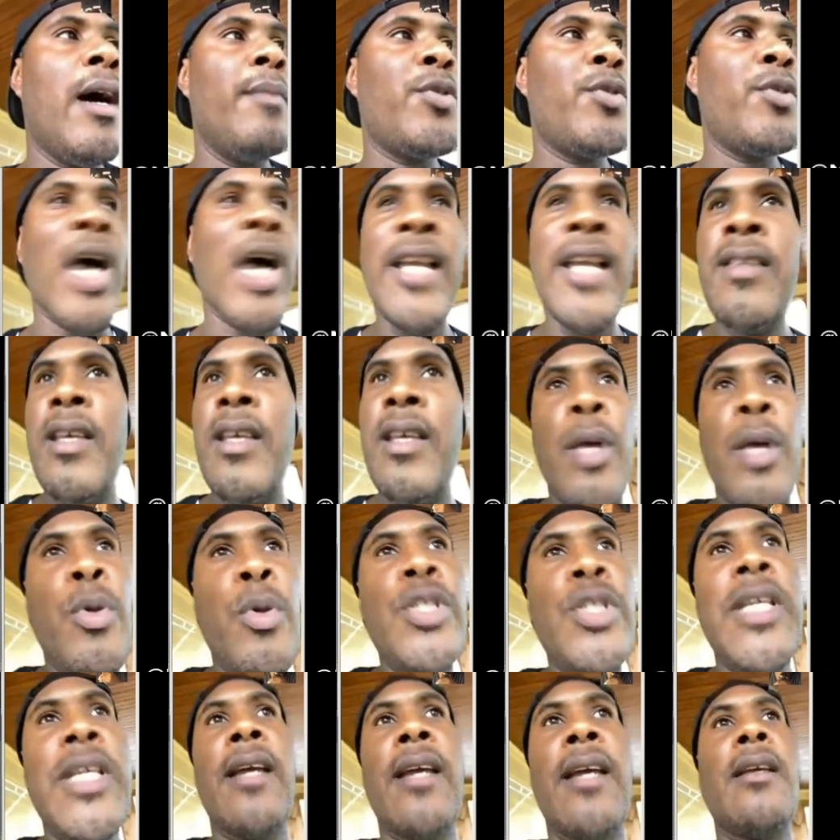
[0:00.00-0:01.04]
So I did. It
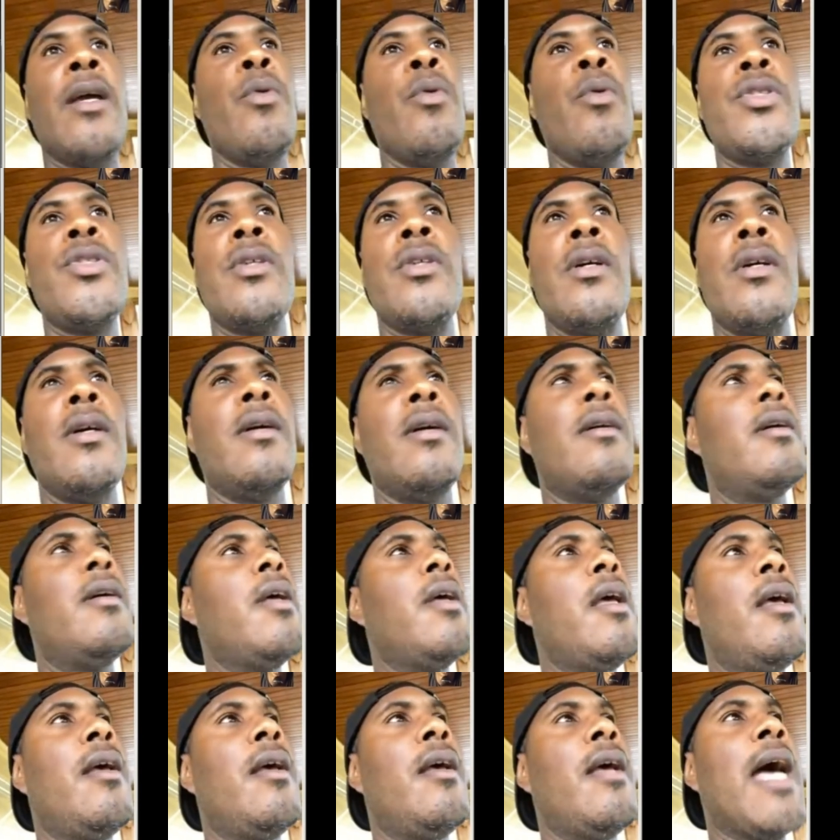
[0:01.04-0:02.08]
was like it was a.
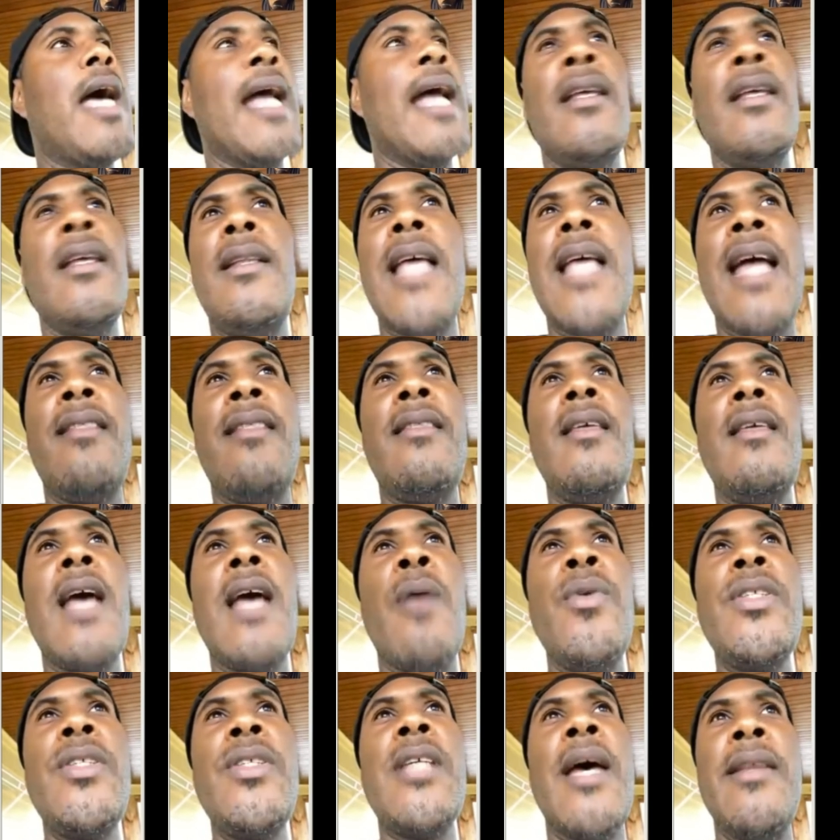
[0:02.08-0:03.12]
I did. I think
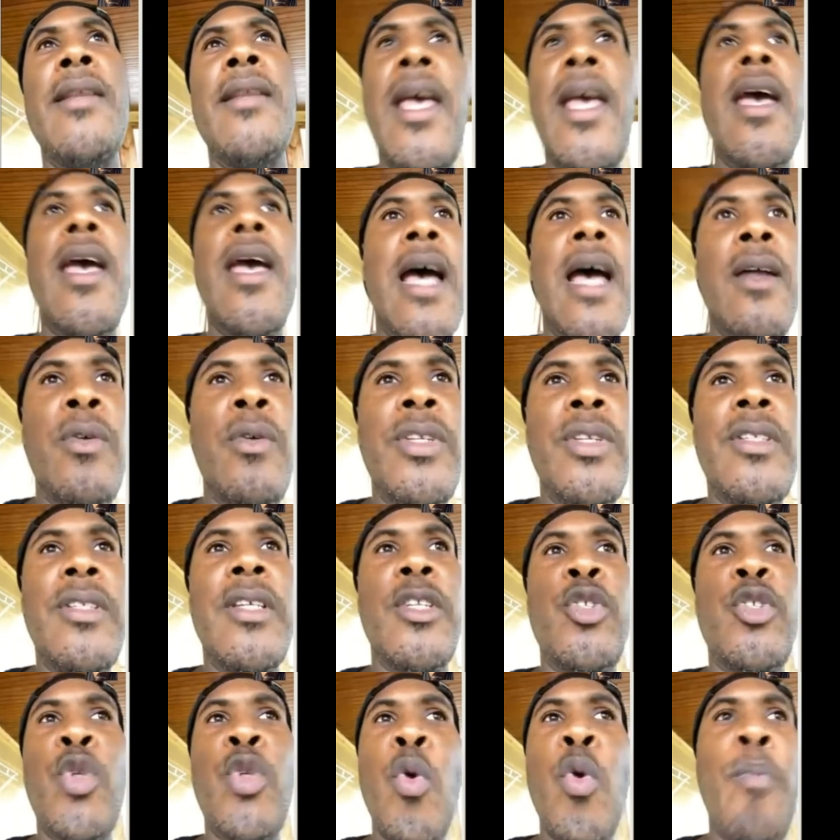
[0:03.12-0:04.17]
I want to say I only
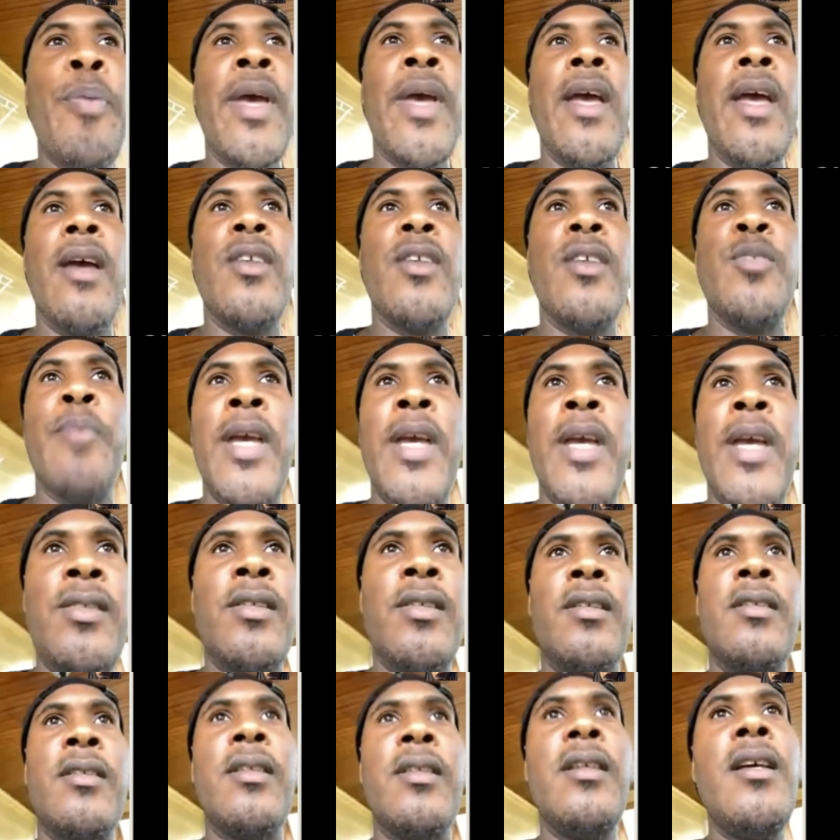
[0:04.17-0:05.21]
did 2 pairs
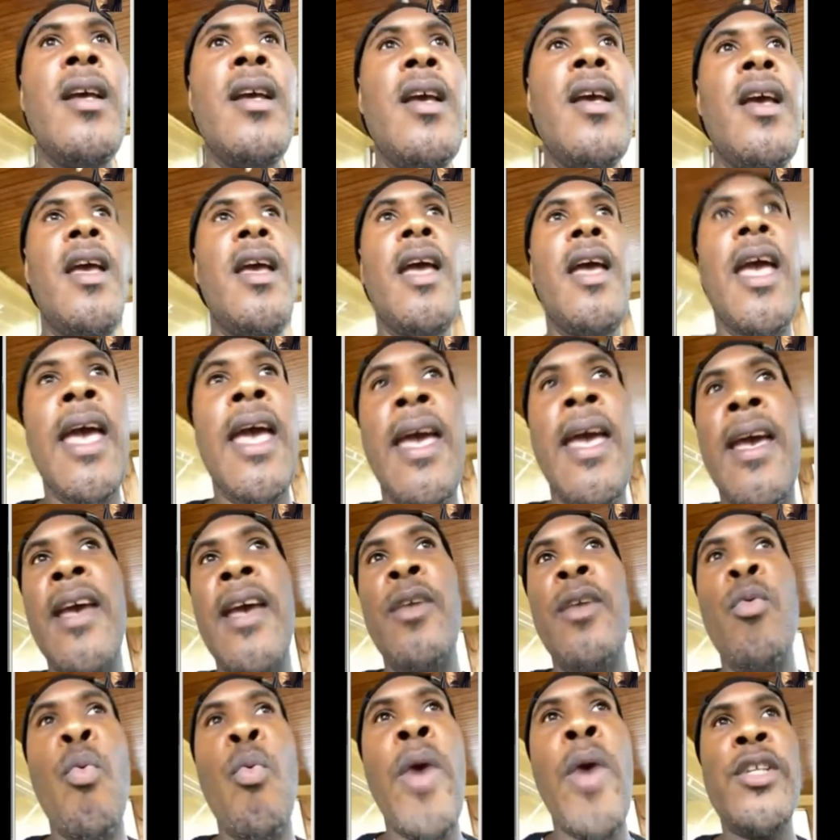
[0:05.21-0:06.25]
basically,
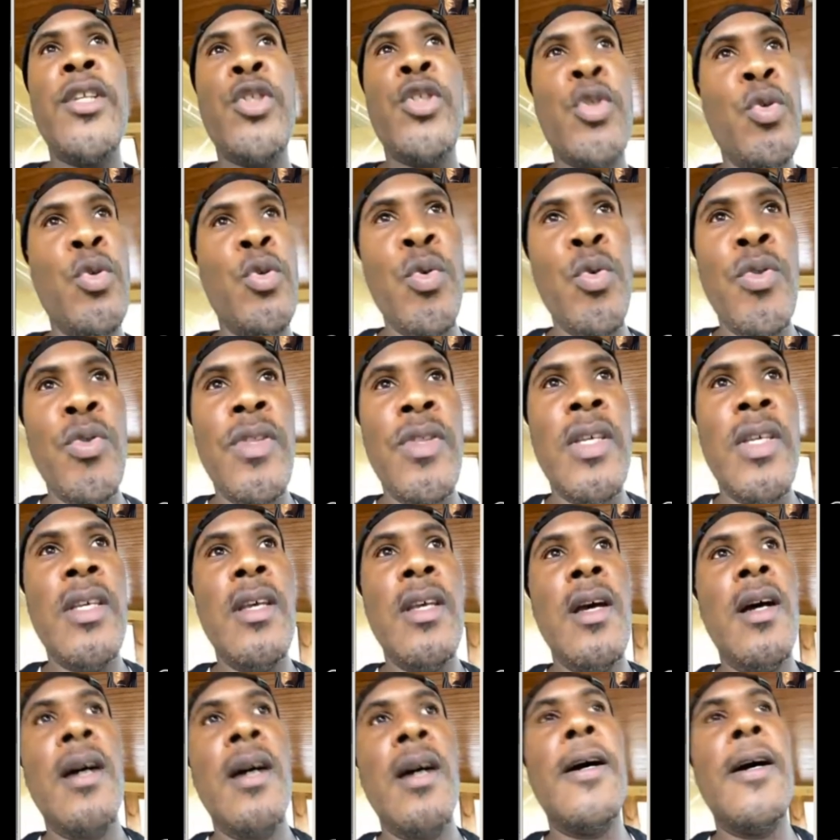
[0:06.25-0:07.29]
and went to
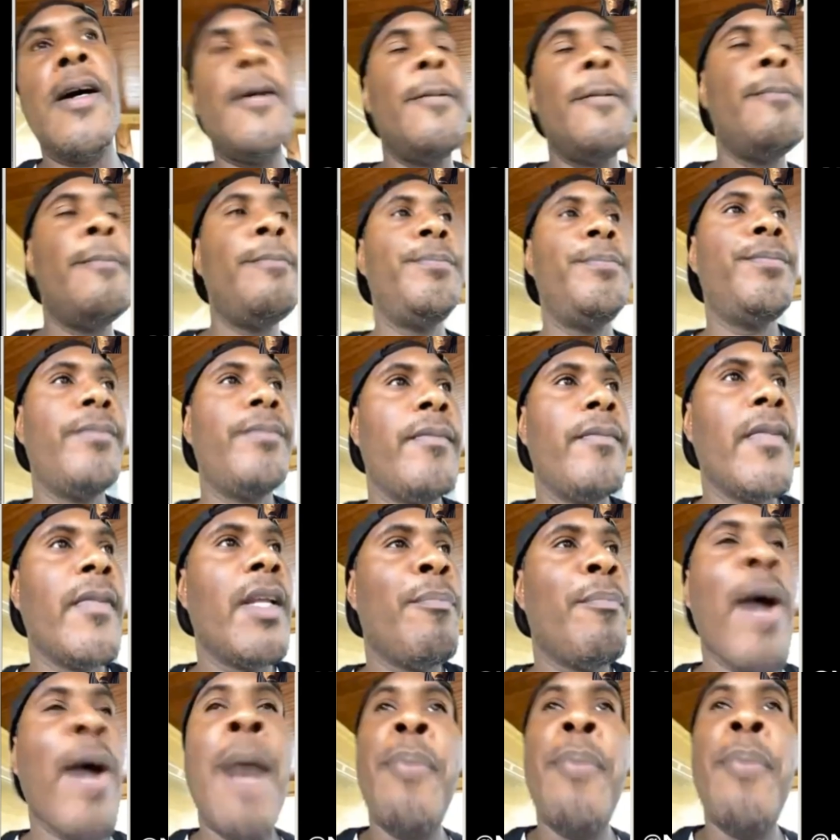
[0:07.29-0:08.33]
the
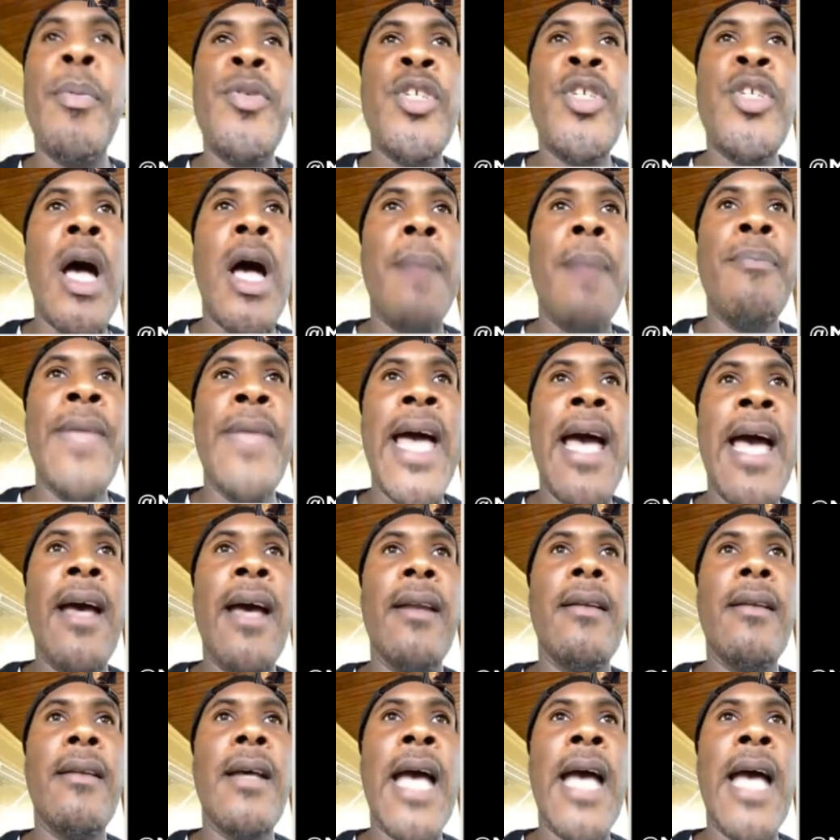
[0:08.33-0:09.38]
pop-up shop
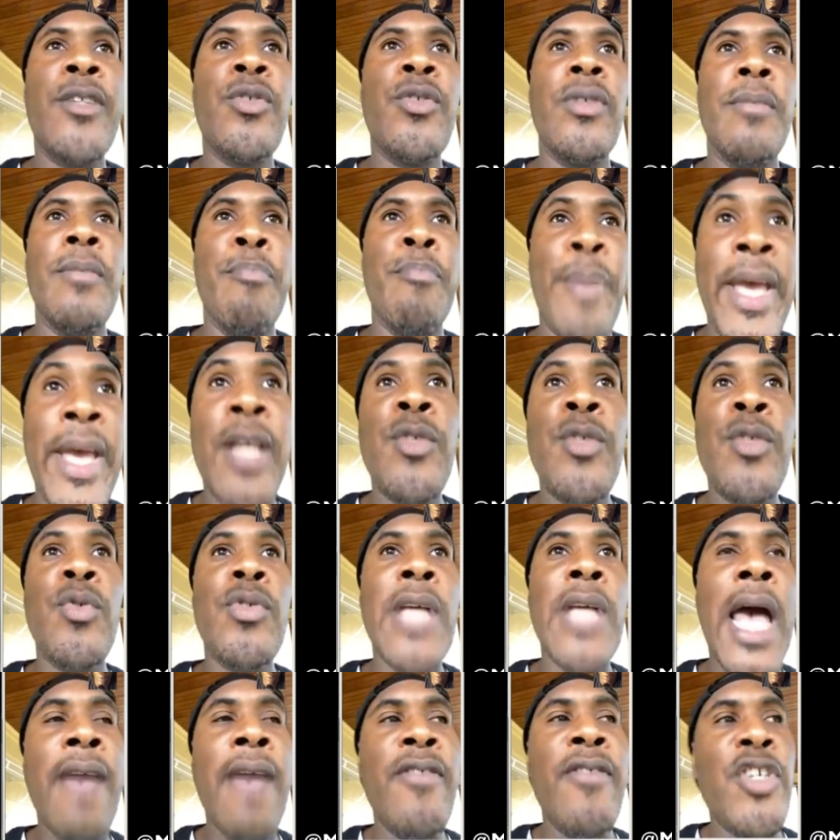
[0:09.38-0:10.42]
that actually Biggs was
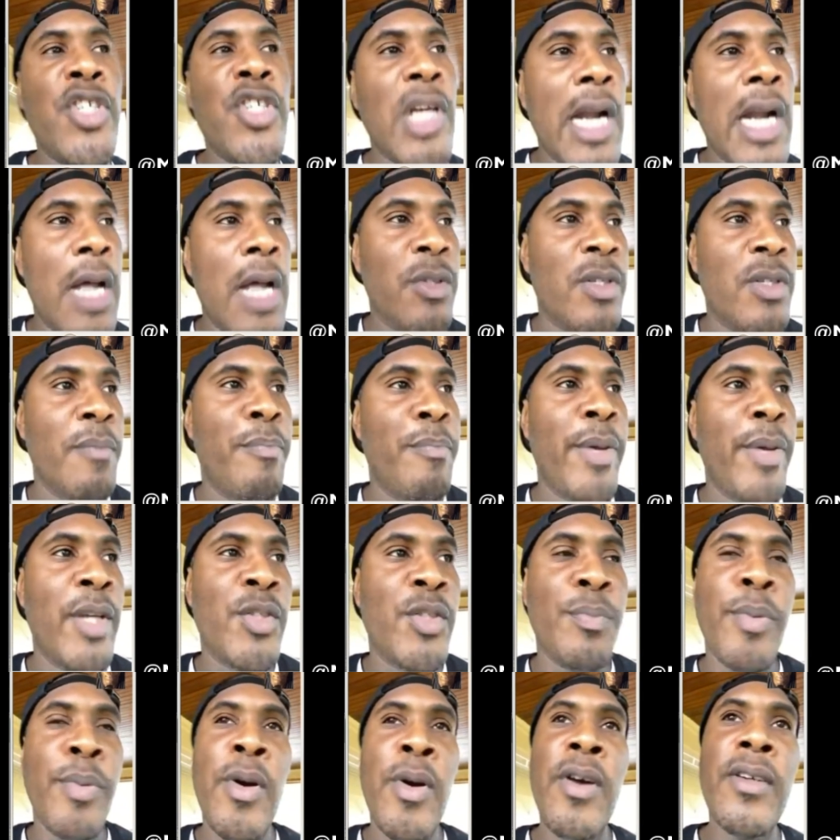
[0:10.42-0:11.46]
having. Shout out to
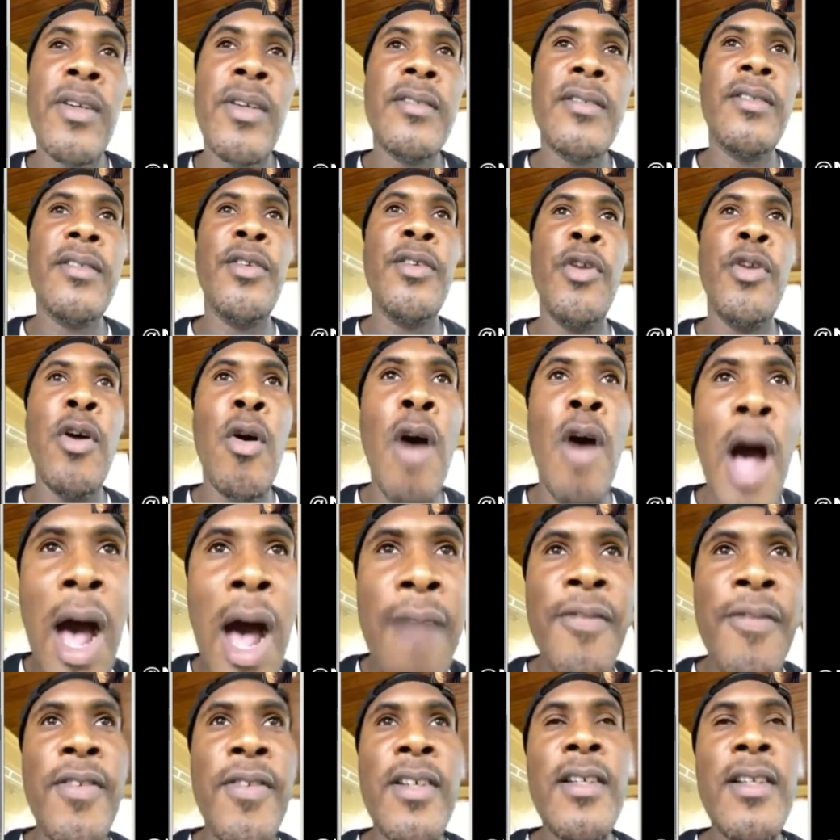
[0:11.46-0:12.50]
Biggs Burke,
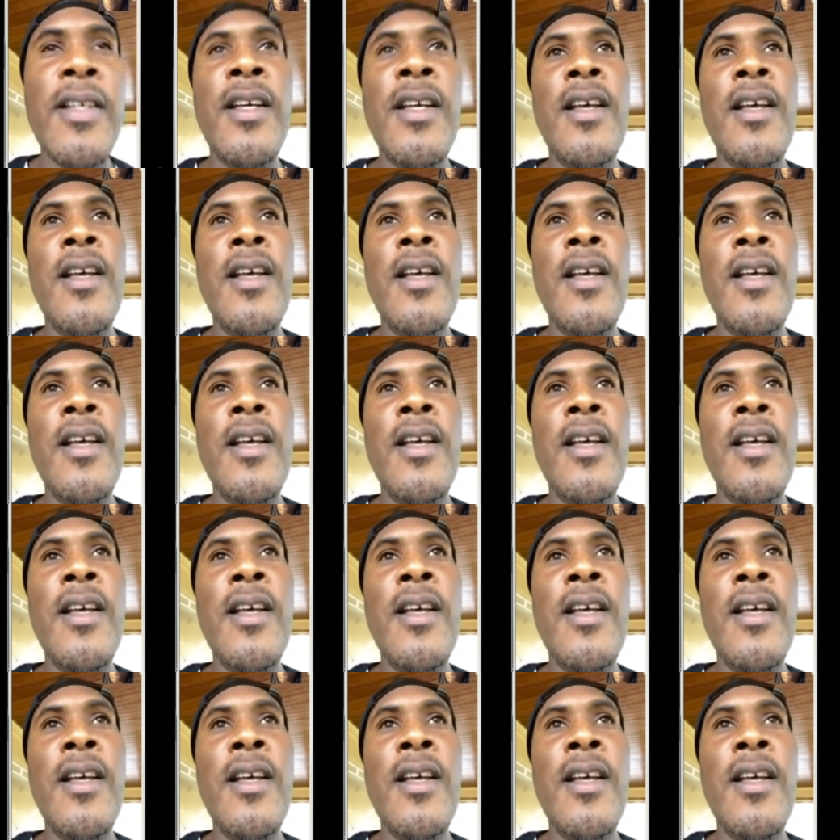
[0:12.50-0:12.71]
Hoffa.